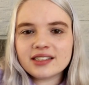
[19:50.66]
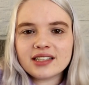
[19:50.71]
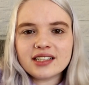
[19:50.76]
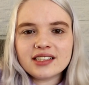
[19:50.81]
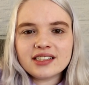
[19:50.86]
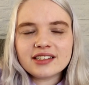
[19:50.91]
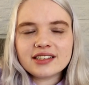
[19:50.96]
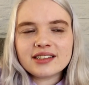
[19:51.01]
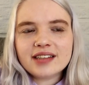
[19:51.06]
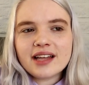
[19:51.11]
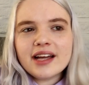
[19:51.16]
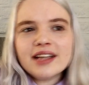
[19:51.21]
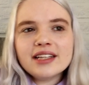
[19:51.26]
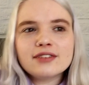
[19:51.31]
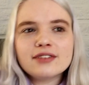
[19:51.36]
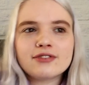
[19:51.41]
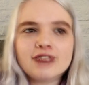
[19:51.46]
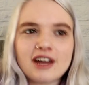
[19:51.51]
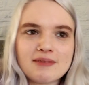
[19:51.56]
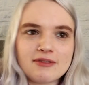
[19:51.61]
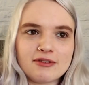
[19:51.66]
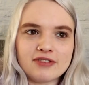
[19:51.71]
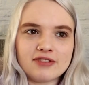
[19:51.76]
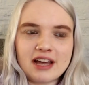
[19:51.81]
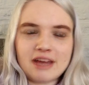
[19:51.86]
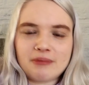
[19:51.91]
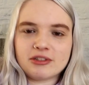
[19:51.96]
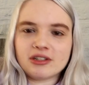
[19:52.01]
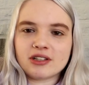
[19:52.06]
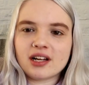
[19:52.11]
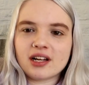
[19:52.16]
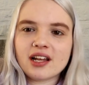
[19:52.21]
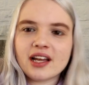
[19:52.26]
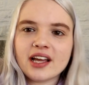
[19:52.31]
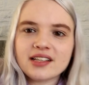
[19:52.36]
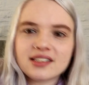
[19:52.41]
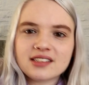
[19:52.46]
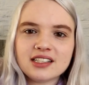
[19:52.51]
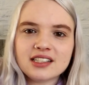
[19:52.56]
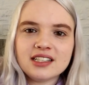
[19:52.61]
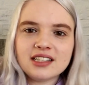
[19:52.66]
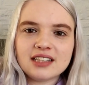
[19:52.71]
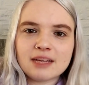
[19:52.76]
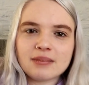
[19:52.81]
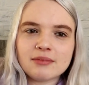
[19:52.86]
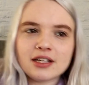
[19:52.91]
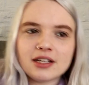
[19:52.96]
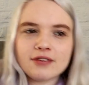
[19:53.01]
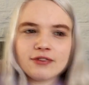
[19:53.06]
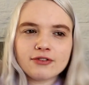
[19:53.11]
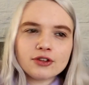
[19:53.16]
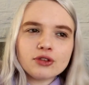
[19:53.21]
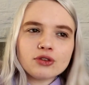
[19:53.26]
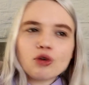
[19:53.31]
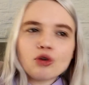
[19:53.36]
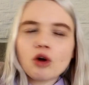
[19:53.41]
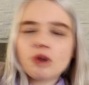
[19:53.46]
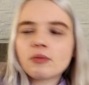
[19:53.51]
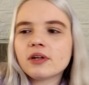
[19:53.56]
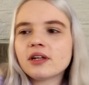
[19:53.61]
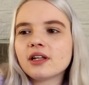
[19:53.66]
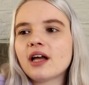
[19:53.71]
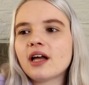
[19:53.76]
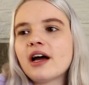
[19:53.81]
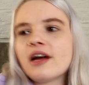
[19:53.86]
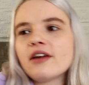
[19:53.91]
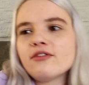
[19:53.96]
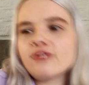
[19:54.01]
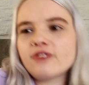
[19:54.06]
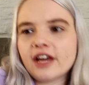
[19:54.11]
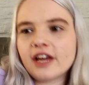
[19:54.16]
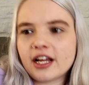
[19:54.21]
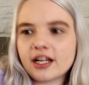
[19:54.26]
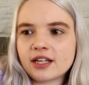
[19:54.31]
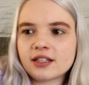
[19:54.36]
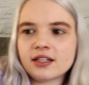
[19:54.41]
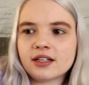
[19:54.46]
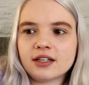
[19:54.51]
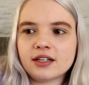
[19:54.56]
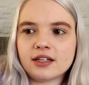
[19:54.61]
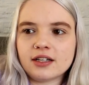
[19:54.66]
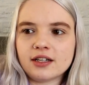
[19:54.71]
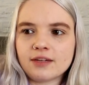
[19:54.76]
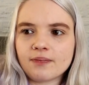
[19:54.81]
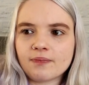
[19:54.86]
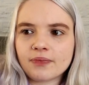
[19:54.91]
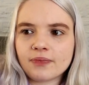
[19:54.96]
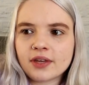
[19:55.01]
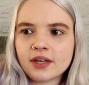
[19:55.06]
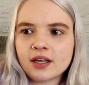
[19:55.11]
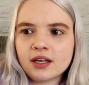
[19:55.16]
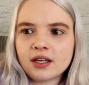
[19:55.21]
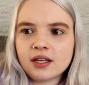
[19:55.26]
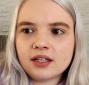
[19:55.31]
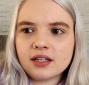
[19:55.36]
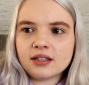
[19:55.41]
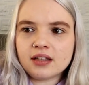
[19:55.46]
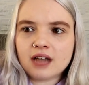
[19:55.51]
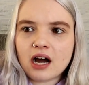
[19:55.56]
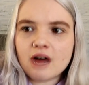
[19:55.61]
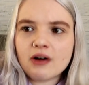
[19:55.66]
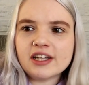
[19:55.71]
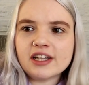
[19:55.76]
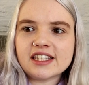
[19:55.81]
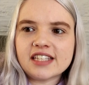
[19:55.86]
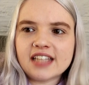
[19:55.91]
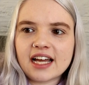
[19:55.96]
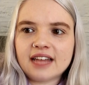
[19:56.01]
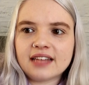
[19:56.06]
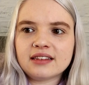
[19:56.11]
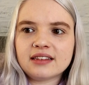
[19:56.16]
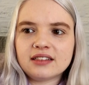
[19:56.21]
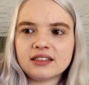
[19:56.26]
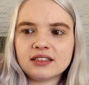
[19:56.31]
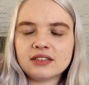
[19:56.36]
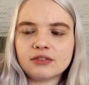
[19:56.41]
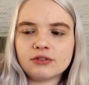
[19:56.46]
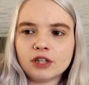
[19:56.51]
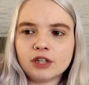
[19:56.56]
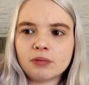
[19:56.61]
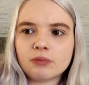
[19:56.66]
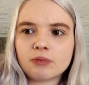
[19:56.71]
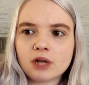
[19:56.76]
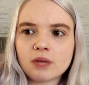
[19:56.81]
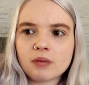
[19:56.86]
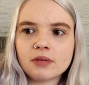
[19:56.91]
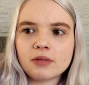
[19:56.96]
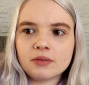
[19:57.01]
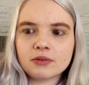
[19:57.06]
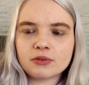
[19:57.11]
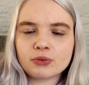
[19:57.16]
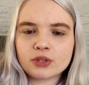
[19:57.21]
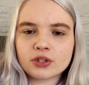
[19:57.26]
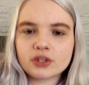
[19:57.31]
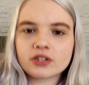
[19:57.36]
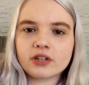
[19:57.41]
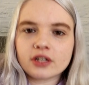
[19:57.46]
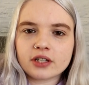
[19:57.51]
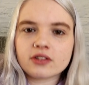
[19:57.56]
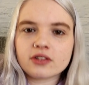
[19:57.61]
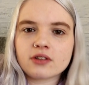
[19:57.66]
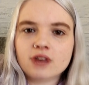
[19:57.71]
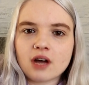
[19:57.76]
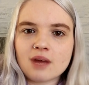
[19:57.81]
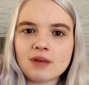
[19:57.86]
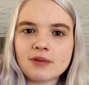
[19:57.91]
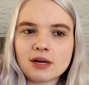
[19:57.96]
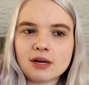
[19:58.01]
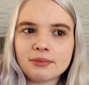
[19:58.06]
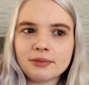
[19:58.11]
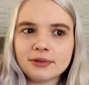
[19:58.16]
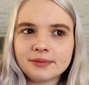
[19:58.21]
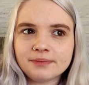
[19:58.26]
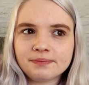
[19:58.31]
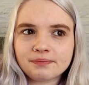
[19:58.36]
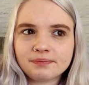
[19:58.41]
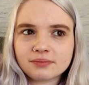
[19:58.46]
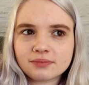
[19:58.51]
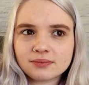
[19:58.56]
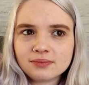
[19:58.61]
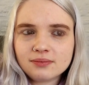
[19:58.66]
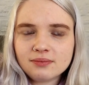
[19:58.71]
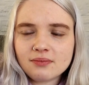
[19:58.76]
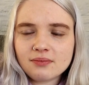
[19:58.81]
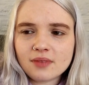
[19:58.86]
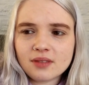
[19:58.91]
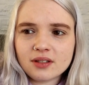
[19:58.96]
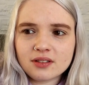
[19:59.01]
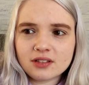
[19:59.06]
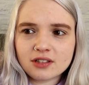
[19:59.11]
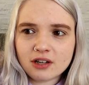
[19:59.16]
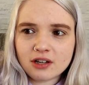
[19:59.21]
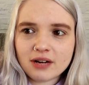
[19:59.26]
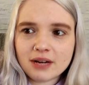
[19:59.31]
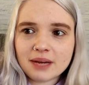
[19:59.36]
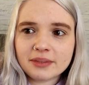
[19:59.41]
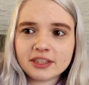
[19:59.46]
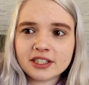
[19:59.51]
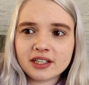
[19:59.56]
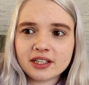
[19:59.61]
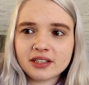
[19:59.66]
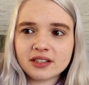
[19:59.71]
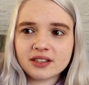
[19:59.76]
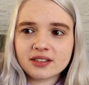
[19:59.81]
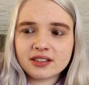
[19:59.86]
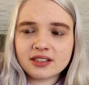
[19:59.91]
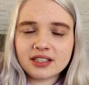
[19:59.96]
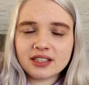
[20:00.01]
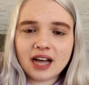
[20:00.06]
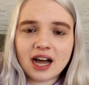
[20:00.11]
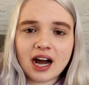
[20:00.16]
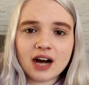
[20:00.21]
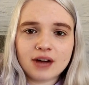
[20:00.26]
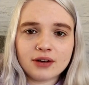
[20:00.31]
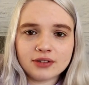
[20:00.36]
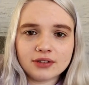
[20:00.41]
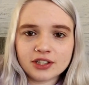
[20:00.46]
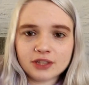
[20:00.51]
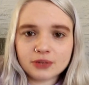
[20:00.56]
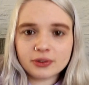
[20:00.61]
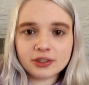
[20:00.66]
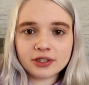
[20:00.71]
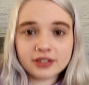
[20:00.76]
I just like the vibe of the episode. I like seeing them live a normal life and... now at the end, the real problems were starting to come up. So I'm excited to see how this will